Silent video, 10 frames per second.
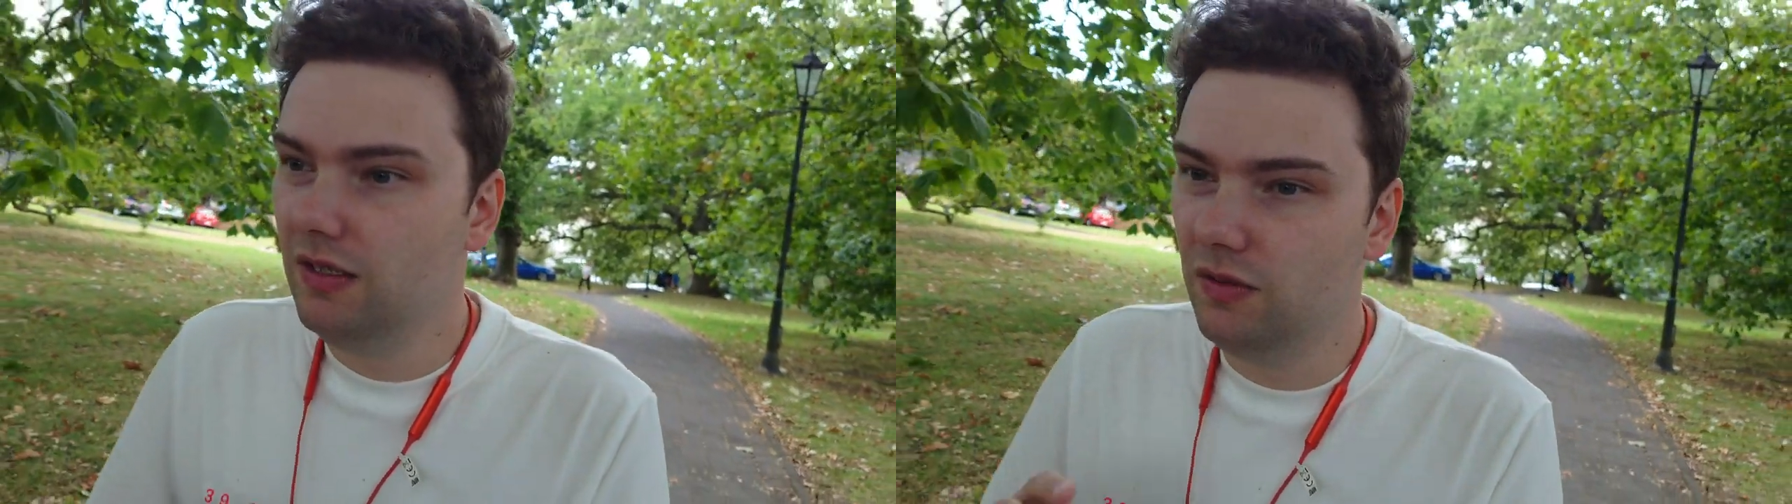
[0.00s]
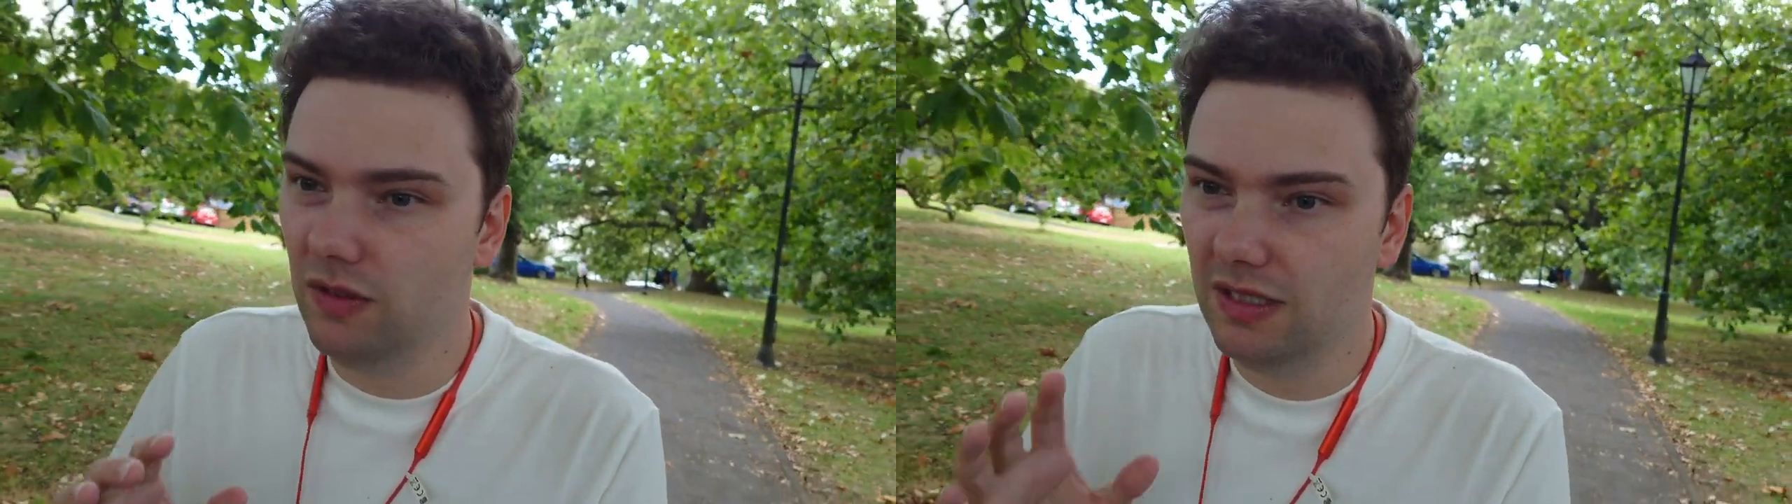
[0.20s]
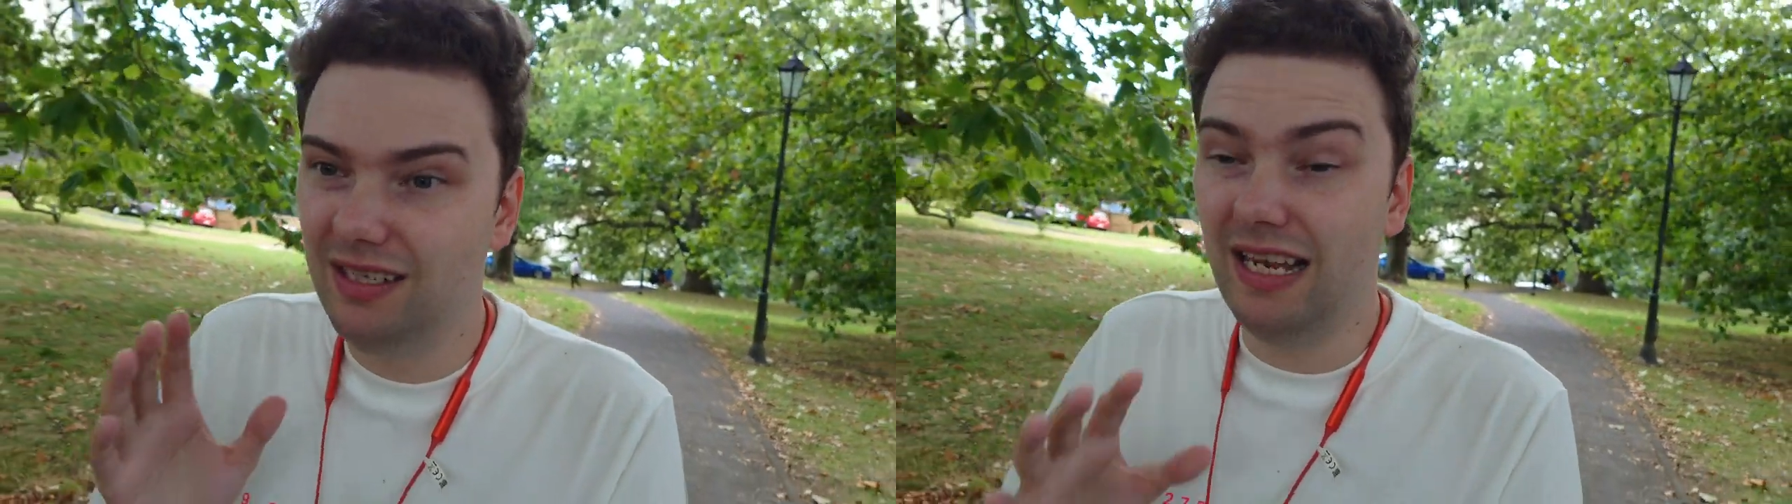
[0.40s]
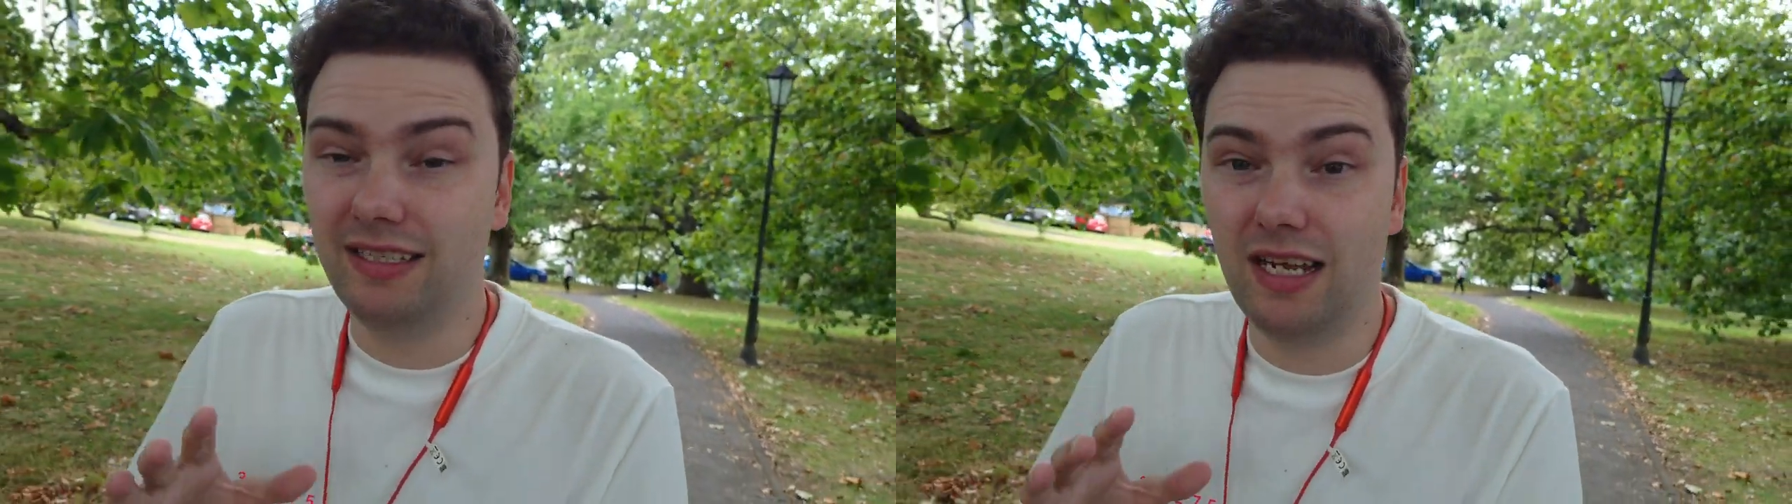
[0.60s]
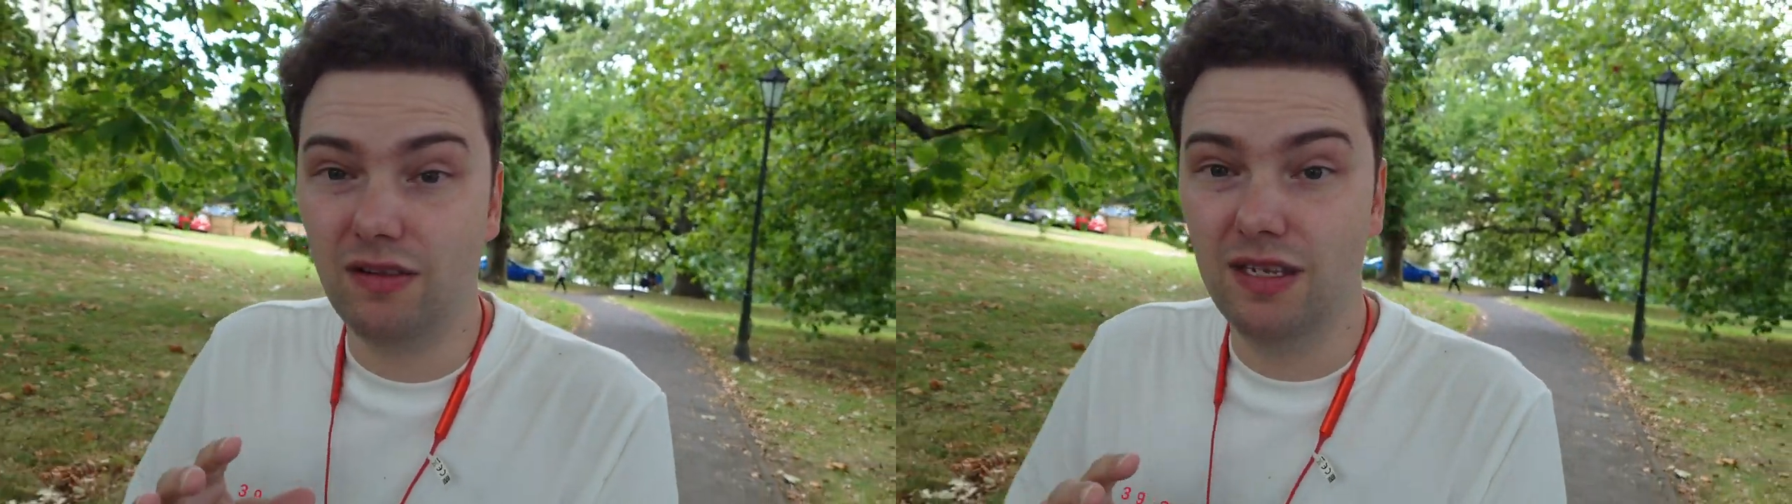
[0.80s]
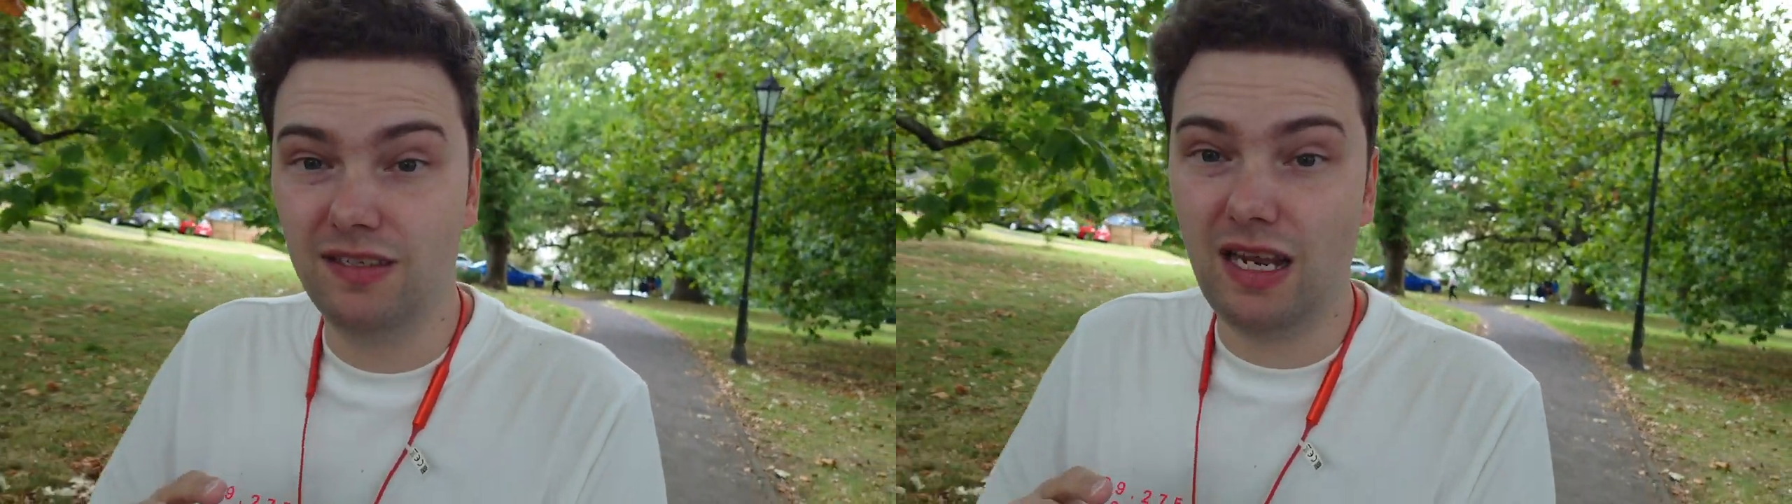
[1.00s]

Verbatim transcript: to test out the